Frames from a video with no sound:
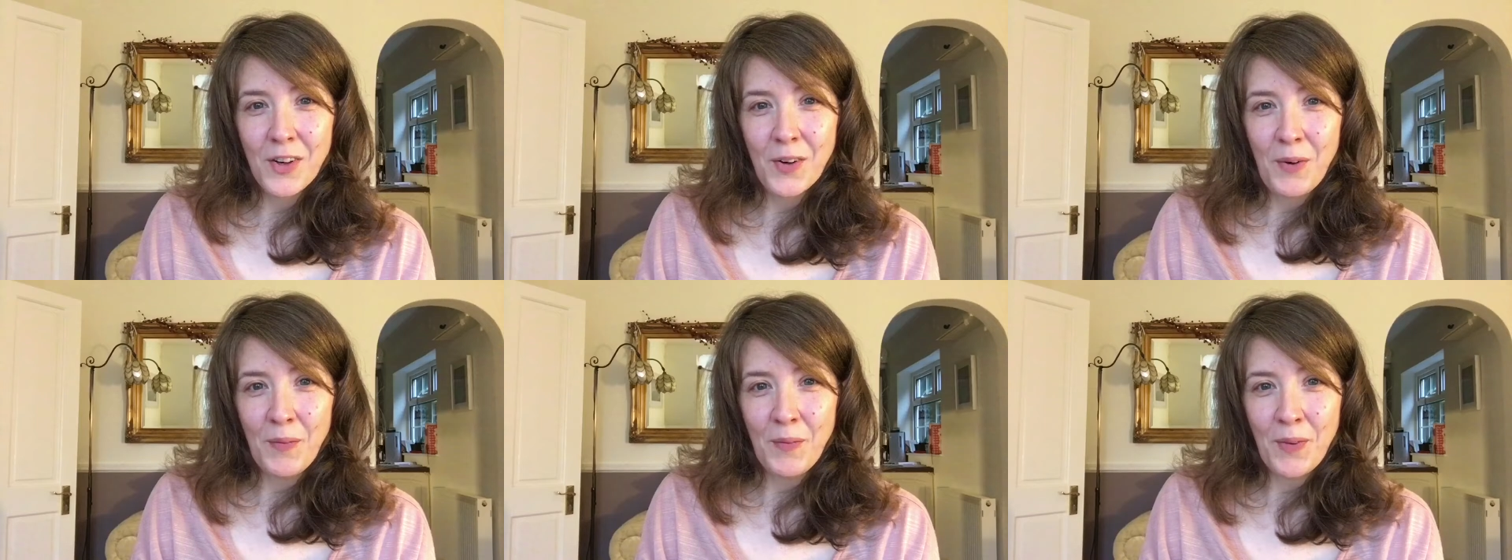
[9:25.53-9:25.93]

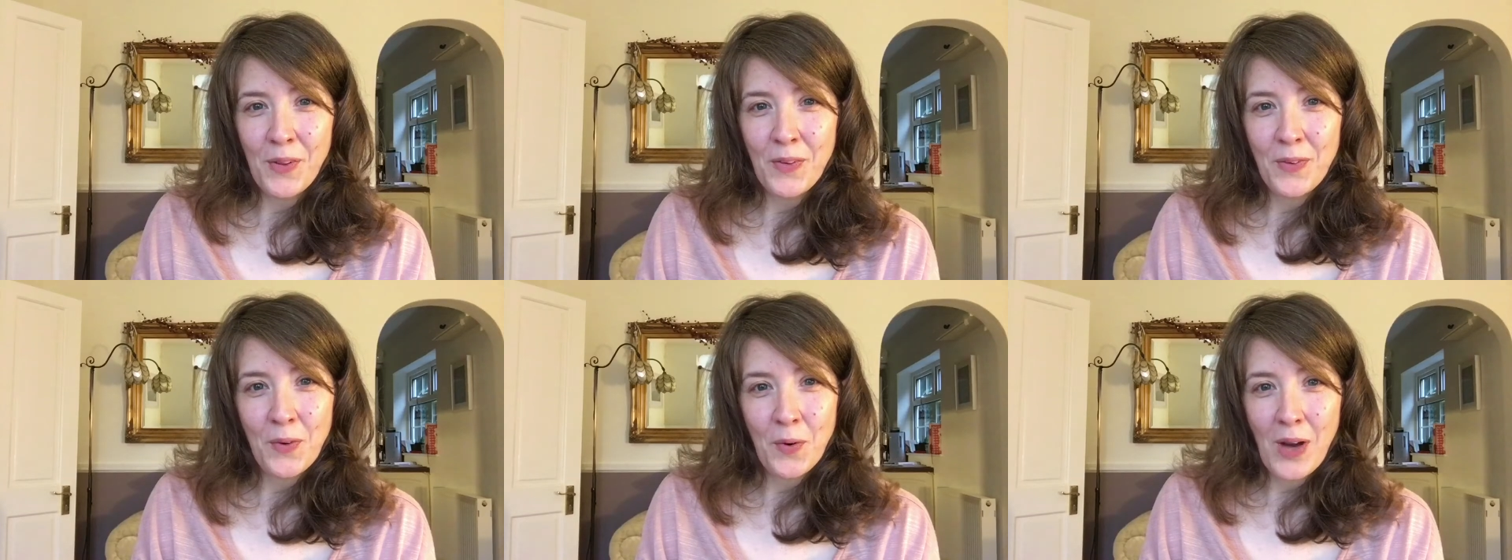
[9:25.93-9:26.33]
on what
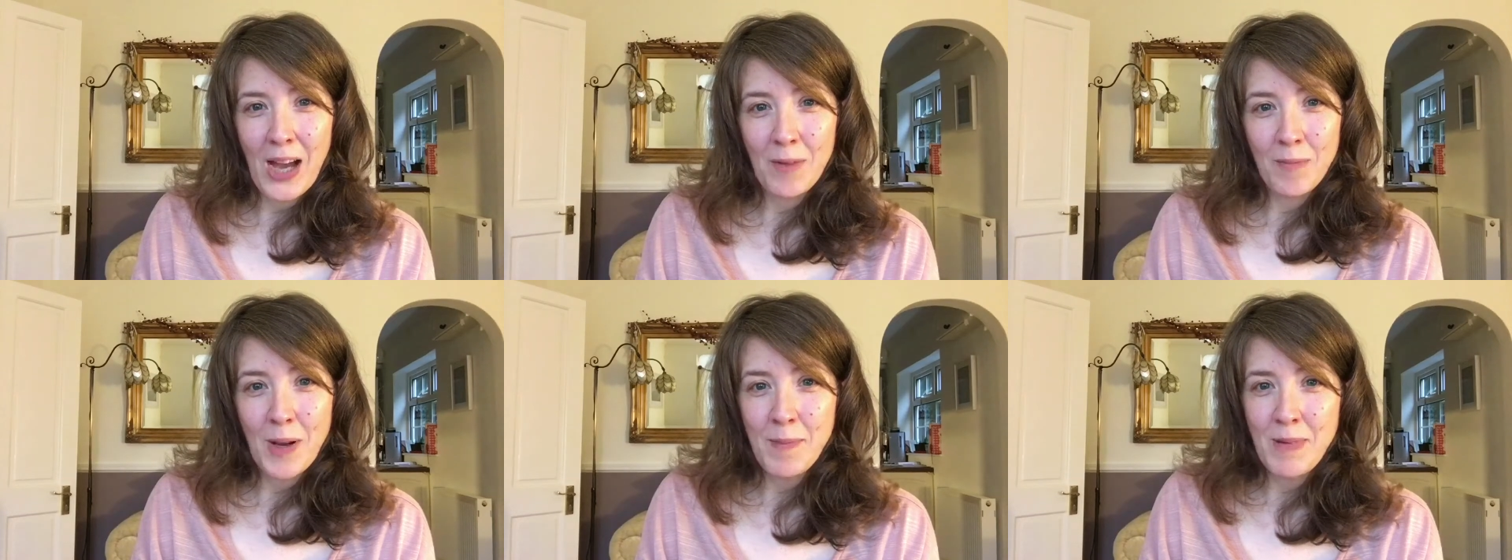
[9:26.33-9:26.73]
the tool
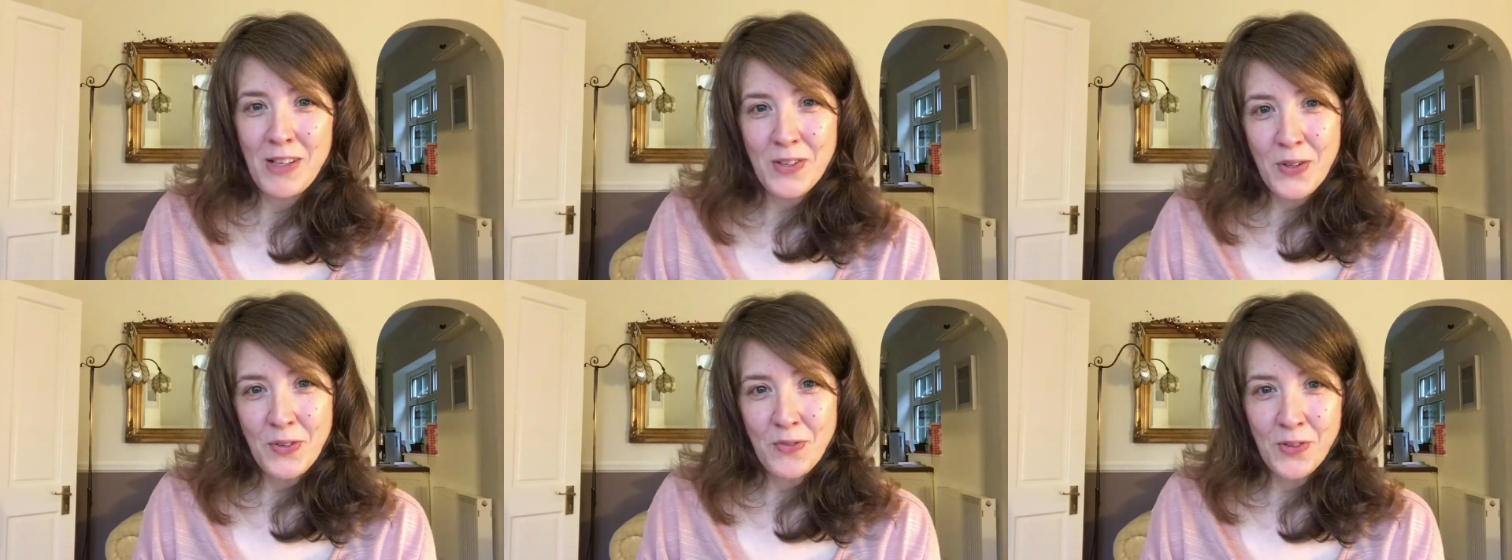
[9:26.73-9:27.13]
can maybe
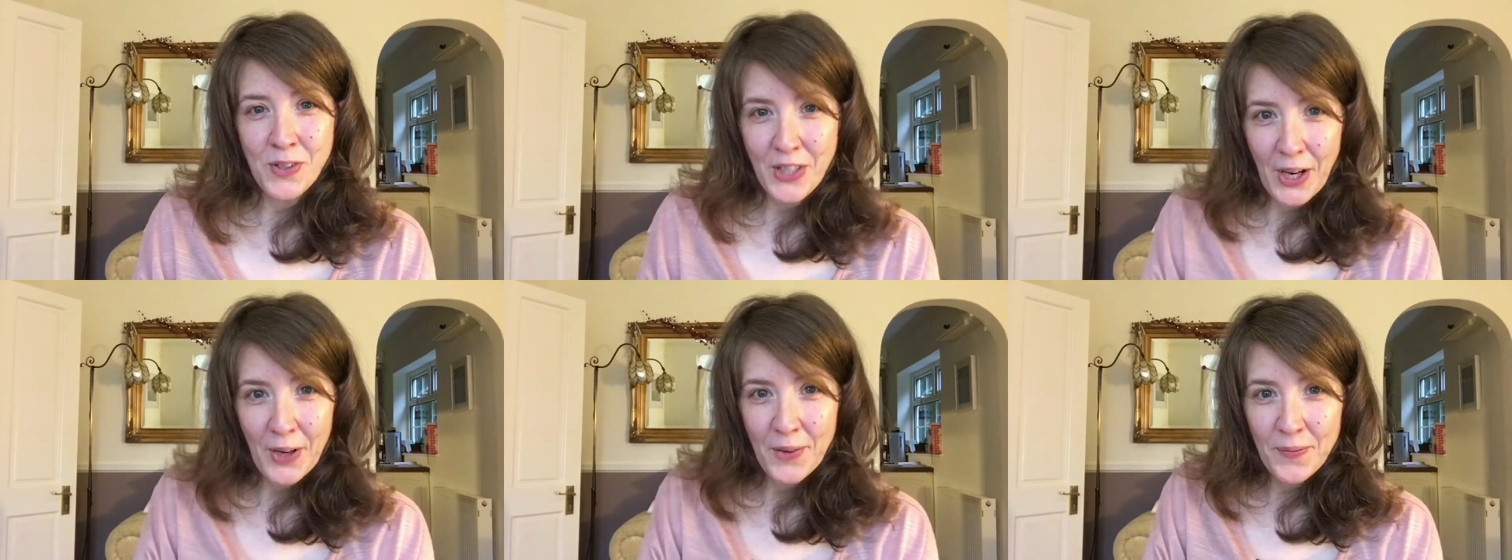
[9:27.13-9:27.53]
do for
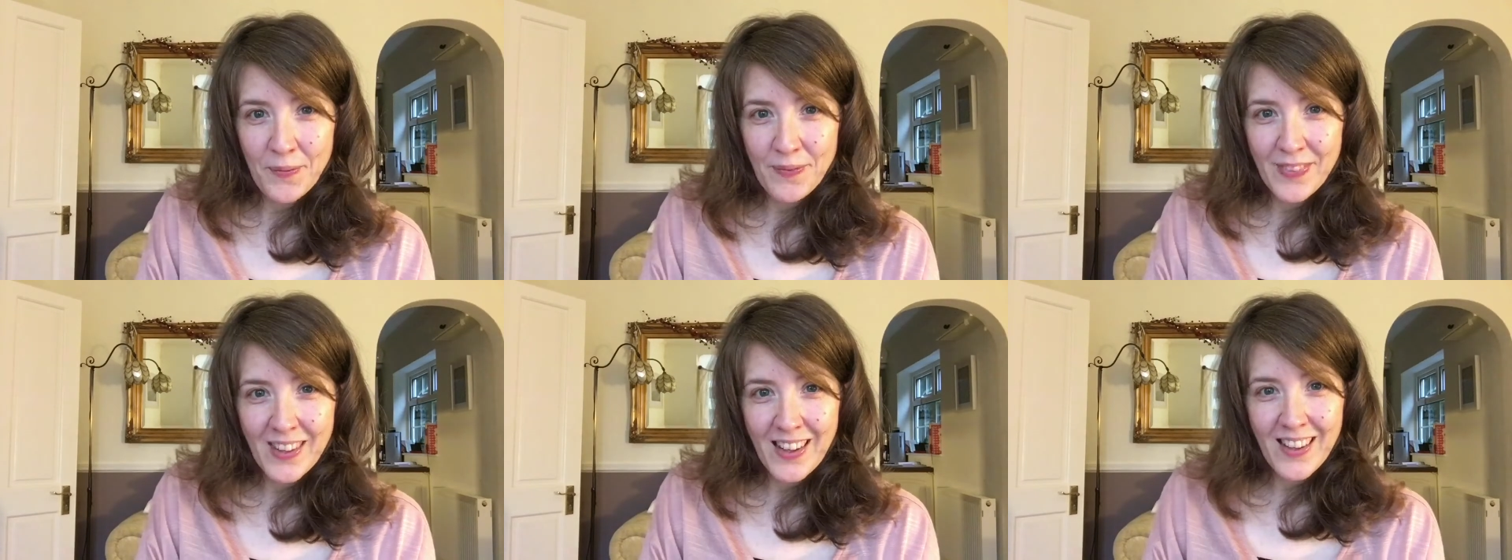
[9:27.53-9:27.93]
you.
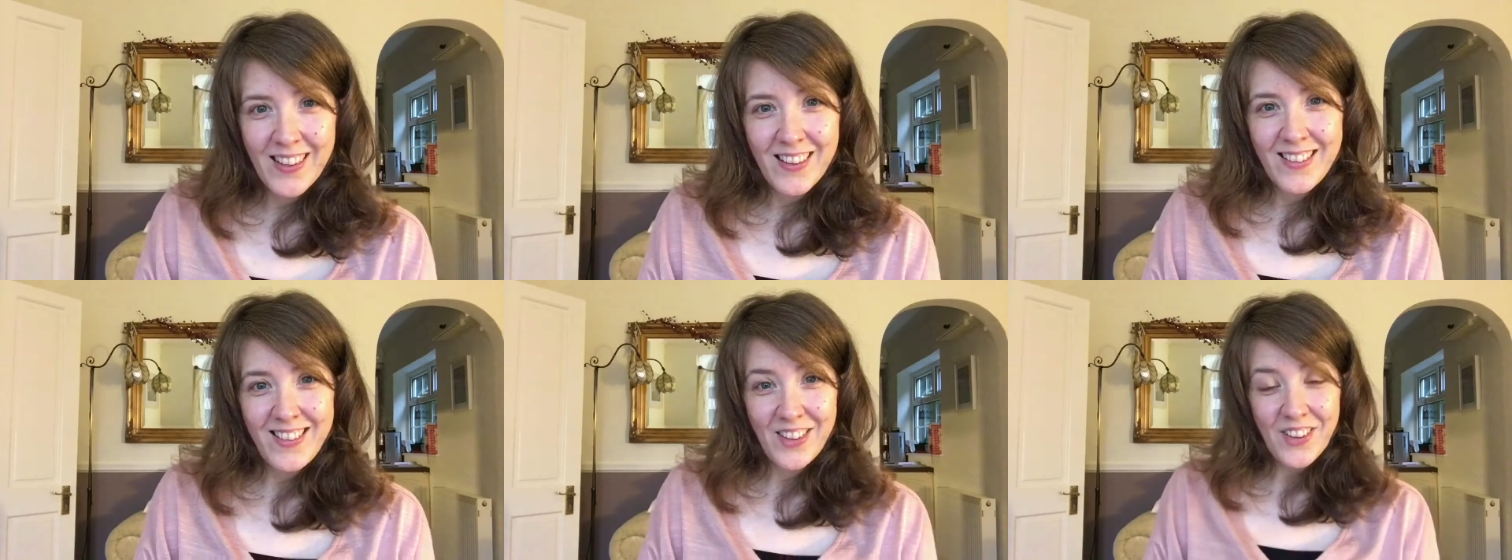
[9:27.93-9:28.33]

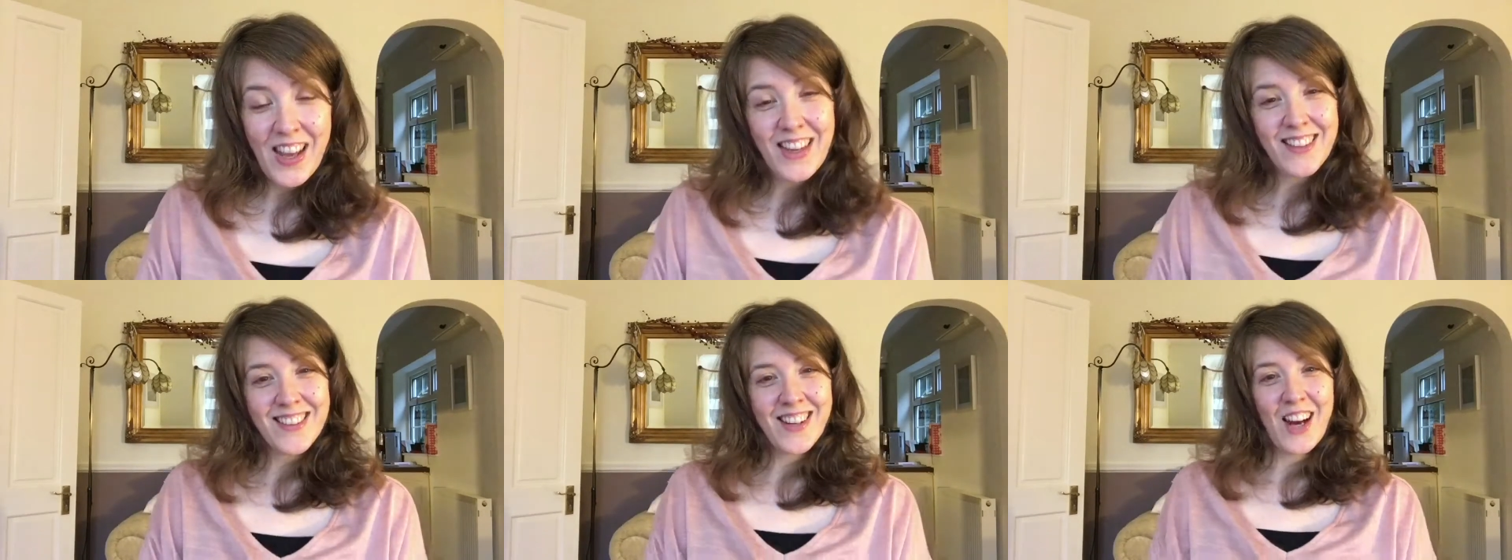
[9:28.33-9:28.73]
Until
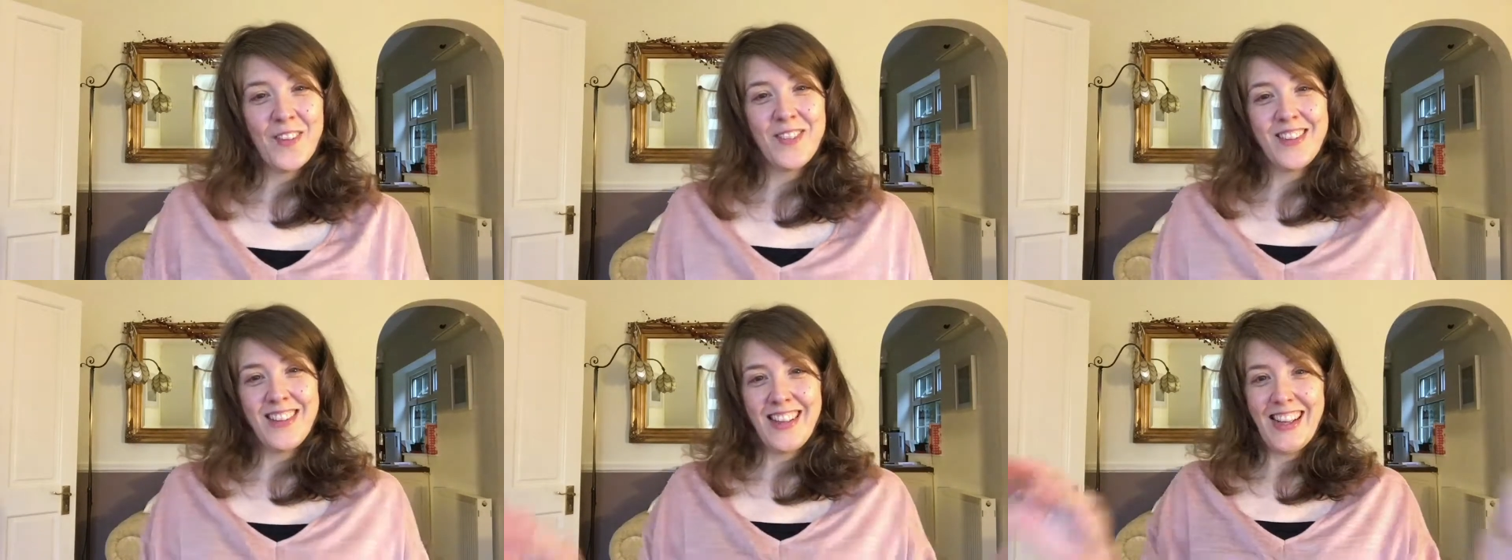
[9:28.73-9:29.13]
next
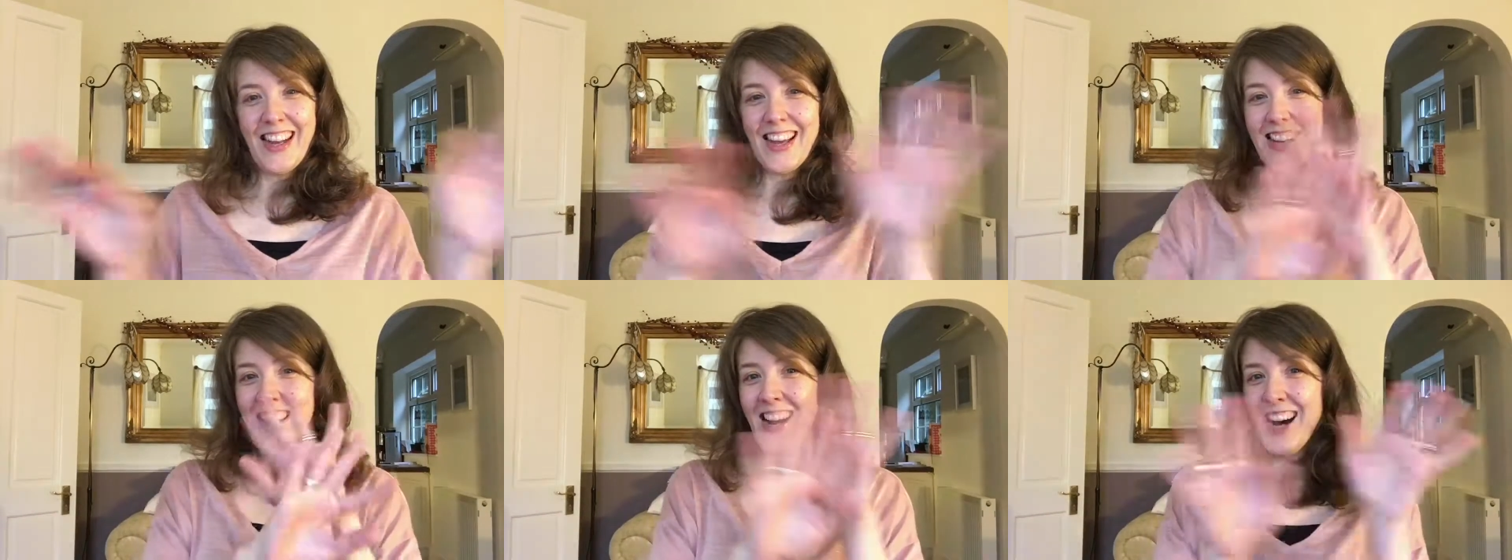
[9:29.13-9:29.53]
time, see you
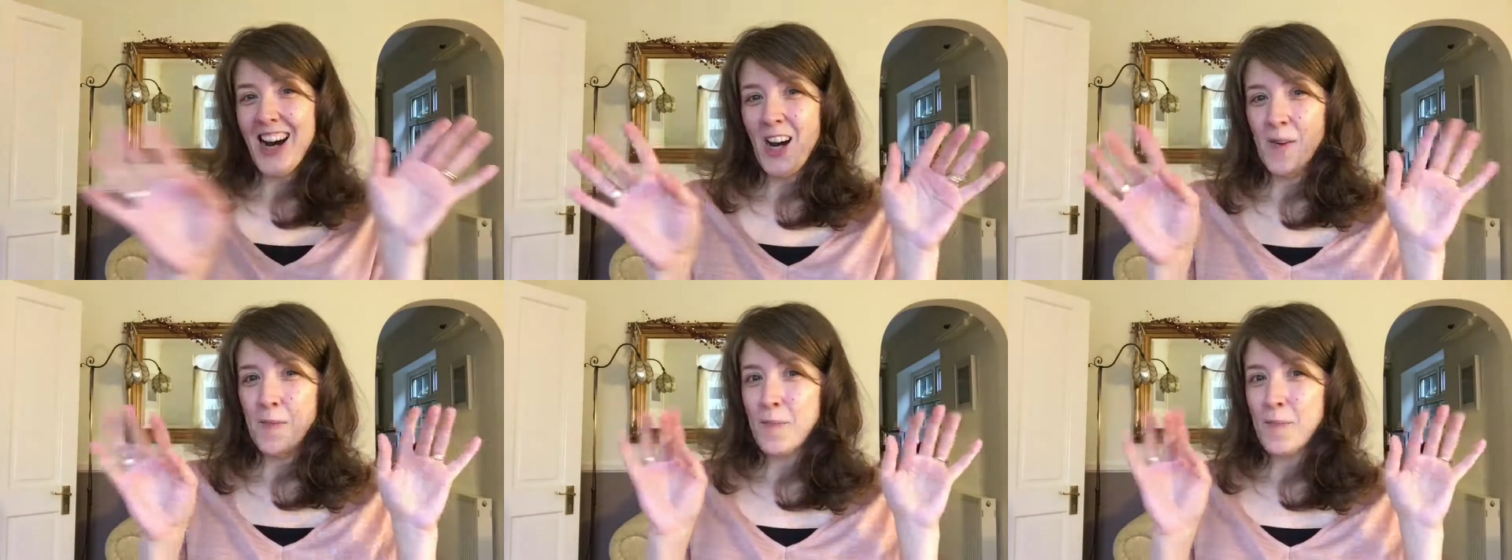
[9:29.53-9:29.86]
later,